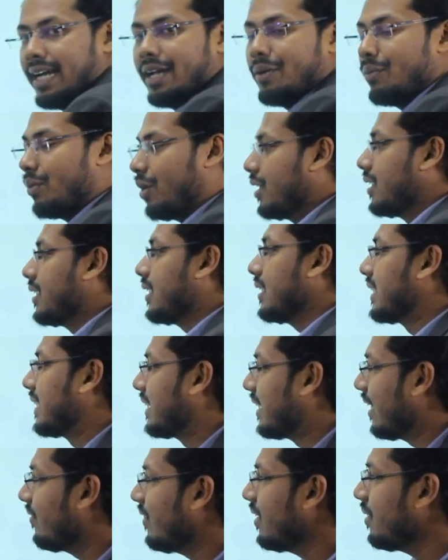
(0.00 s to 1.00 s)
I want
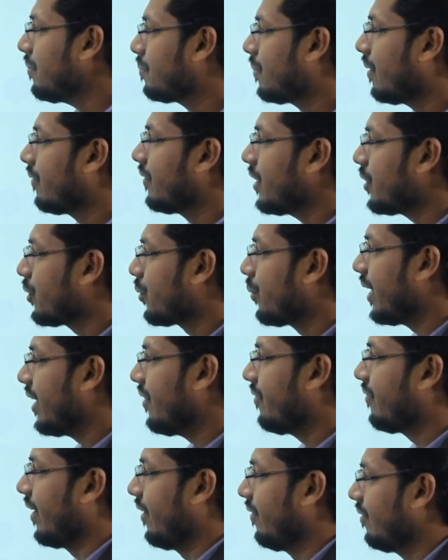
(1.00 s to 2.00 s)
7 power
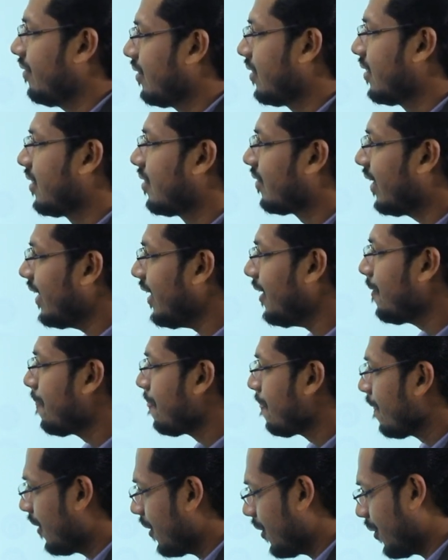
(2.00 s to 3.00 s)
25, right?
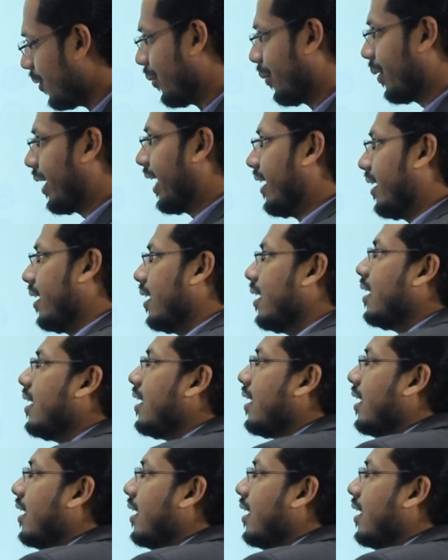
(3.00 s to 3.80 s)
Okay,